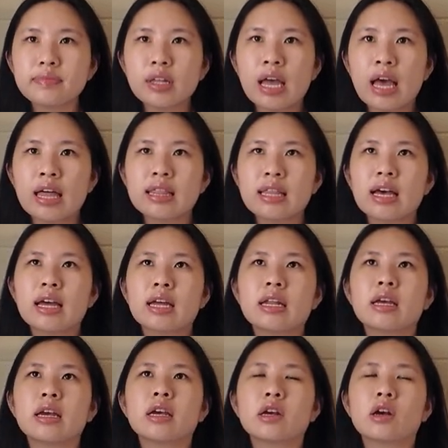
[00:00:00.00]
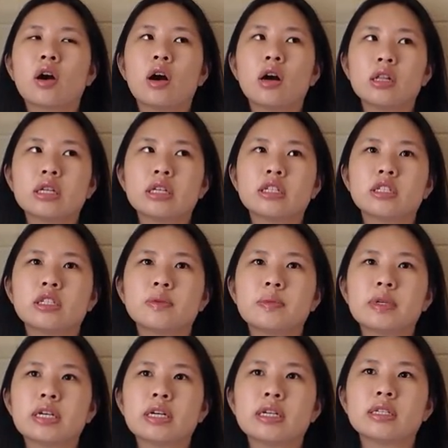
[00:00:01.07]
And then in college,
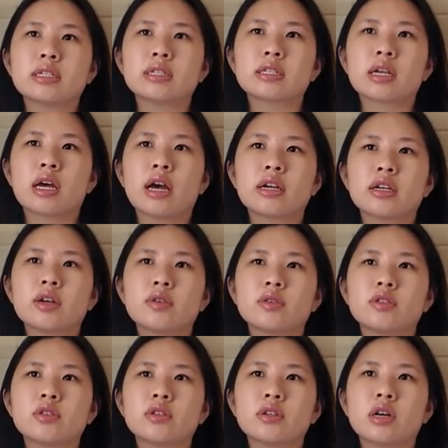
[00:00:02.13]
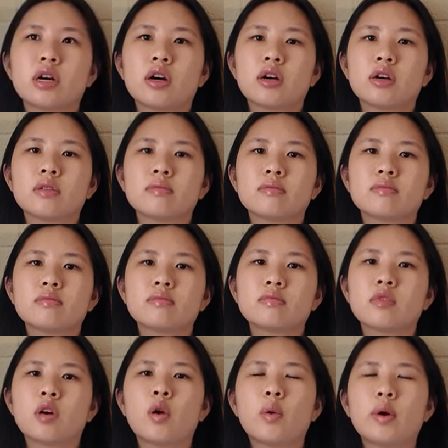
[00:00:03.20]
because I go to a uh,
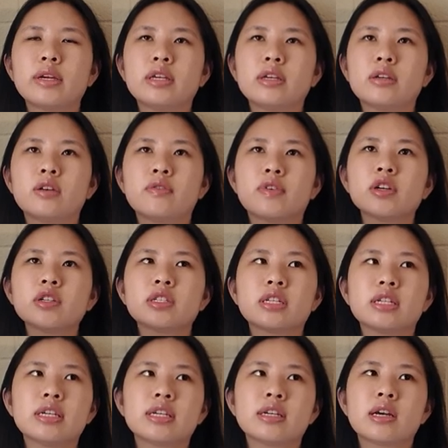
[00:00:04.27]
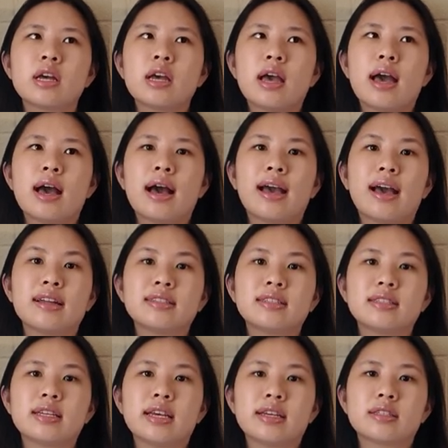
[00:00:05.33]
Hawaii University, I had to
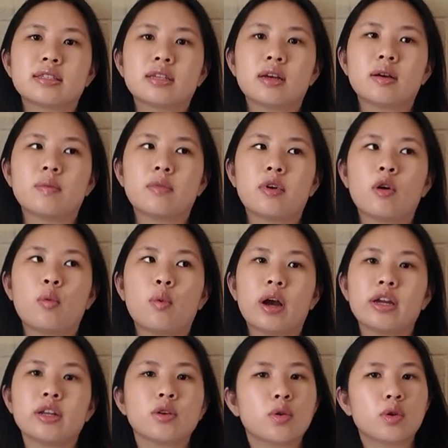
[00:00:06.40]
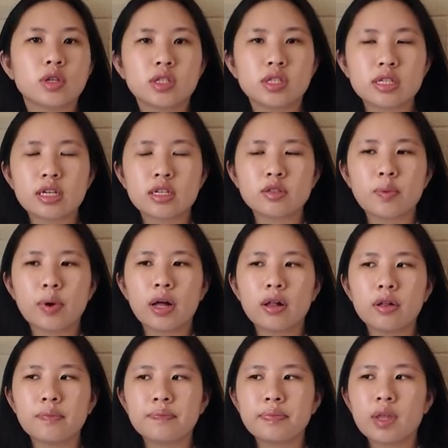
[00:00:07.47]
take some Hawaiian courses as
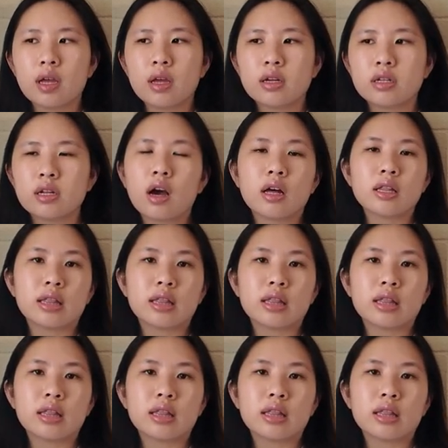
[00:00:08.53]
well. Not